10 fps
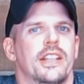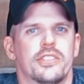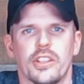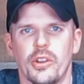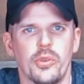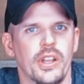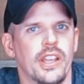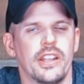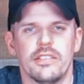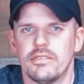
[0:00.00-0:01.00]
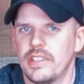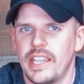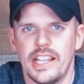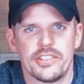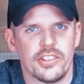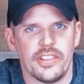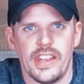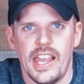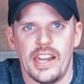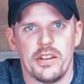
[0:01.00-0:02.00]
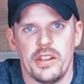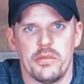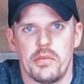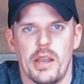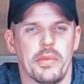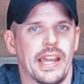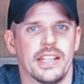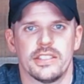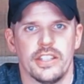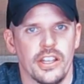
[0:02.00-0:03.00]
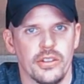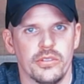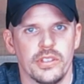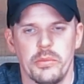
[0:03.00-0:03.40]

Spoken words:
So the answer to that in my mind is no.